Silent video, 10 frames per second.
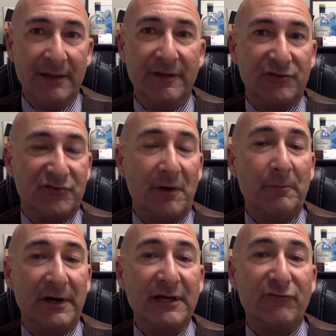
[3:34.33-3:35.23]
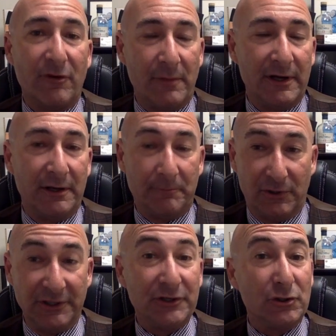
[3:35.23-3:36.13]
that somebody from a
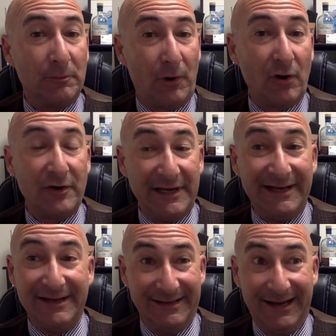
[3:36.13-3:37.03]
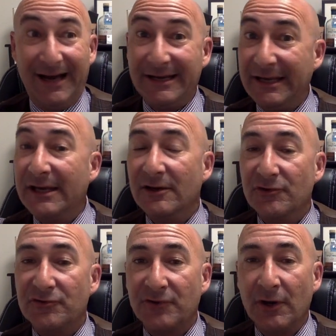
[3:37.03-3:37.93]
political party not
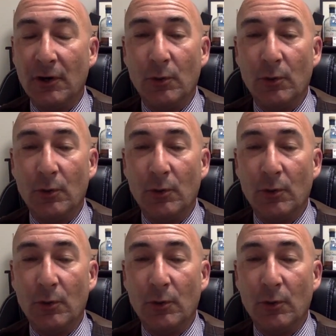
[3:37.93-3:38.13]
his